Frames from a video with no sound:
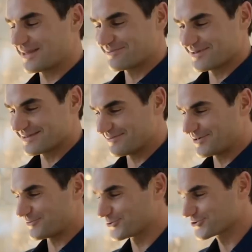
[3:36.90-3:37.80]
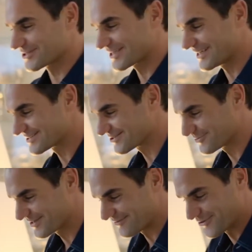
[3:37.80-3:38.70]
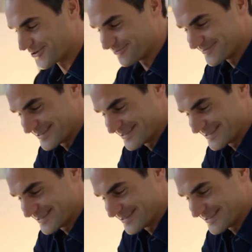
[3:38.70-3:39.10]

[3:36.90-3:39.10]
it was a really nice touch that they got to play with